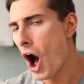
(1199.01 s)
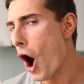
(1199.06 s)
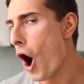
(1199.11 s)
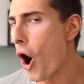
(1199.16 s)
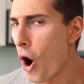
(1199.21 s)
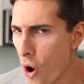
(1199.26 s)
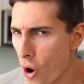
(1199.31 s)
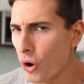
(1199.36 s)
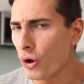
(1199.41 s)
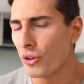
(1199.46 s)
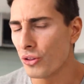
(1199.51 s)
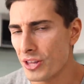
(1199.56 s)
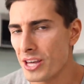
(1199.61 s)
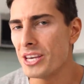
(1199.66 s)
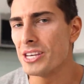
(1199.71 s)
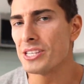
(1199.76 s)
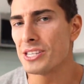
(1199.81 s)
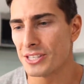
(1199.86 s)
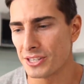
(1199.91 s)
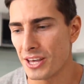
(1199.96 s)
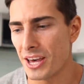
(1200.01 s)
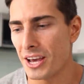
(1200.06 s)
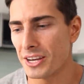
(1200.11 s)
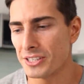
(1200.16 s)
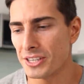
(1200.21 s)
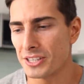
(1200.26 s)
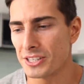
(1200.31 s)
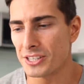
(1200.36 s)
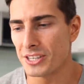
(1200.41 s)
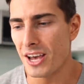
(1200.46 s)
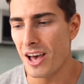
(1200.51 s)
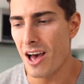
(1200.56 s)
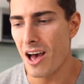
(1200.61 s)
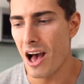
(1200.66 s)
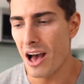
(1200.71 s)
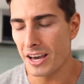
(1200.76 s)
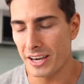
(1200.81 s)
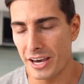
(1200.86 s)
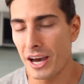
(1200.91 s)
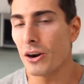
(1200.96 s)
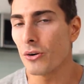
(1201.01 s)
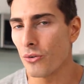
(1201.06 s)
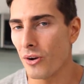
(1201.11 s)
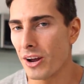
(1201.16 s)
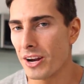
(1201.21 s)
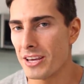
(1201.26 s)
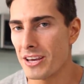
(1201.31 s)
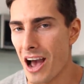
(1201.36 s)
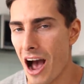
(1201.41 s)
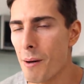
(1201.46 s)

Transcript: All these things. It's get ready.